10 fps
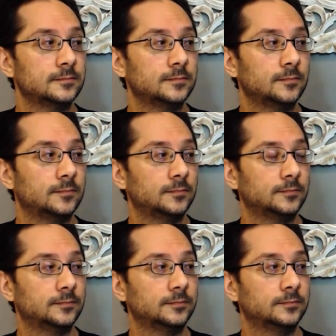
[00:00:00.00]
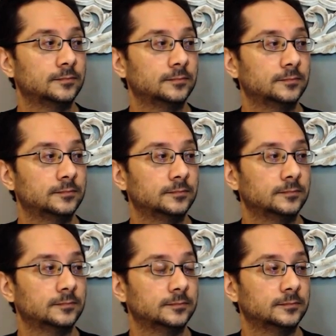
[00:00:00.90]

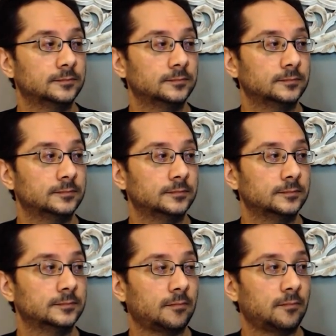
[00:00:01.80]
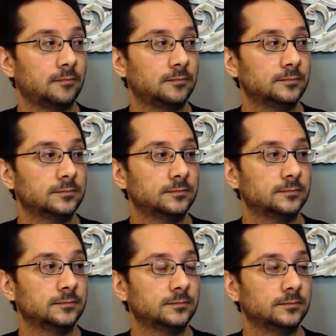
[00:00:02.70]

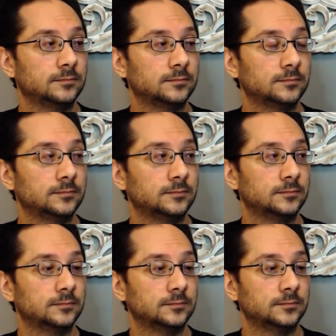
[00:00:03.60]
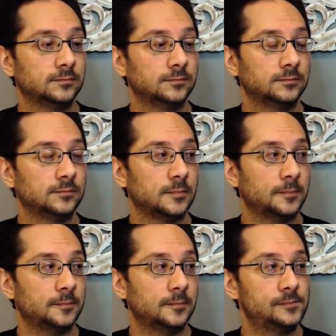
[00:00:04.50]

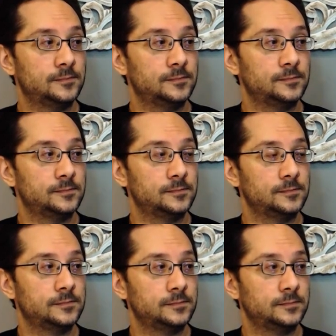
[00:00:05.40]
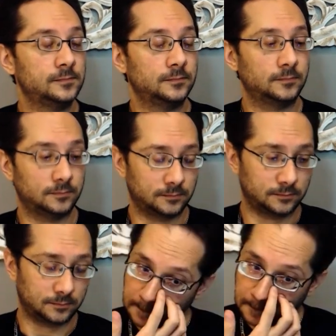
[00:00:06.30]

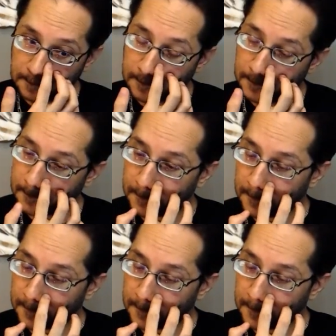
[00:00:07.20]
This person isn't speaking.